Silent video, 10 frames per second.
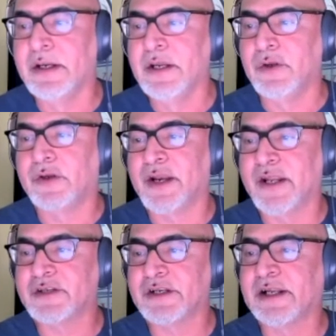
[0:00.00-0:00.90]
You can
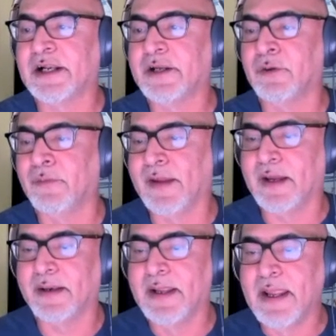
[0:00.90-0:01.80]
actually click on
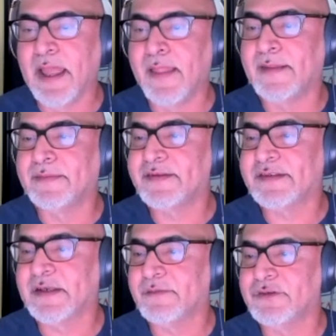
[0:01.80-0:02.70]
that. And then this
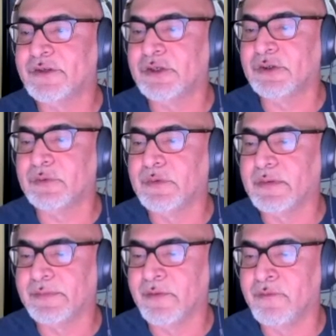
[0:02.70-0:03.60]
gives you
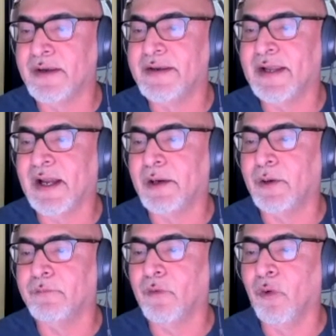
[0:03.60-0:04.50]
the rundown
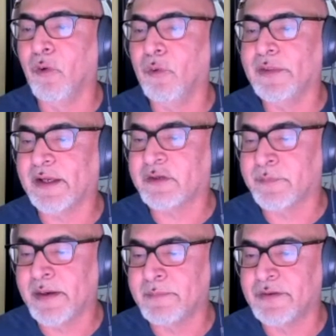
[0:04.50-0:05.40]
of all the
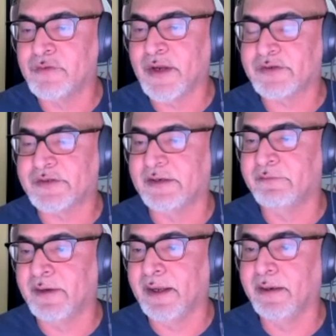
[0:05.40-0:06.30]
experiments you actually
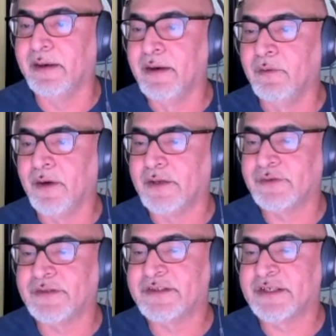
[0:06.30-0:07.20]
ran. Right, so
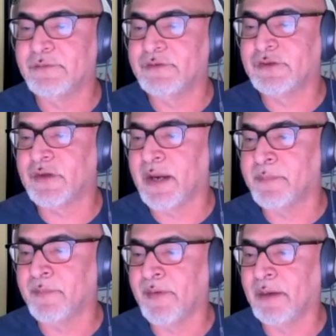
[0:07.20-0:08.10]
this gives you the
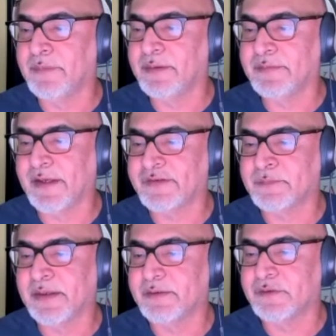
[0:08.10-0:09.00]
hyperparameter, the
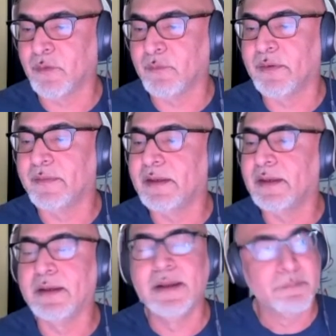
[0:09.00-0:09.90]
estimators, what were
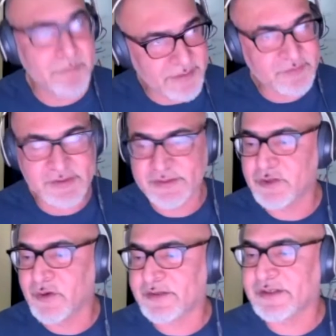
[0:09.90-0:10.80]
the metrics that
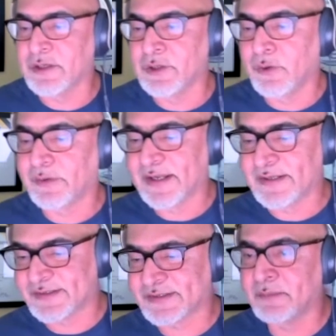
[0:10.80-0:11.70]
you actually load as a
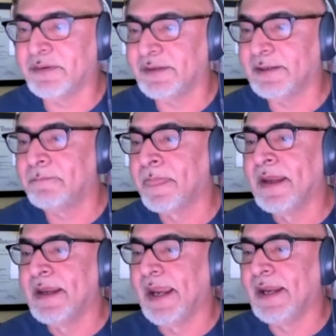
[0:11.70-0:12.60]
summary,
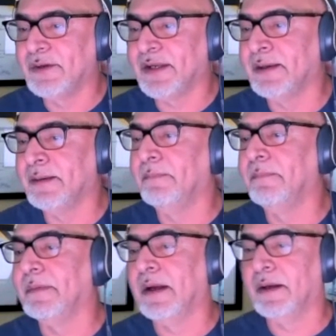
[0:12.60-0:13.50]
and you can
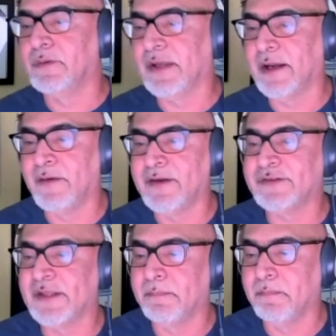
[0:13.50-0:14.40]
arrange
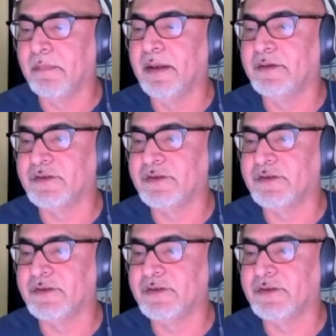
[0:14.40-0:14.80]
them and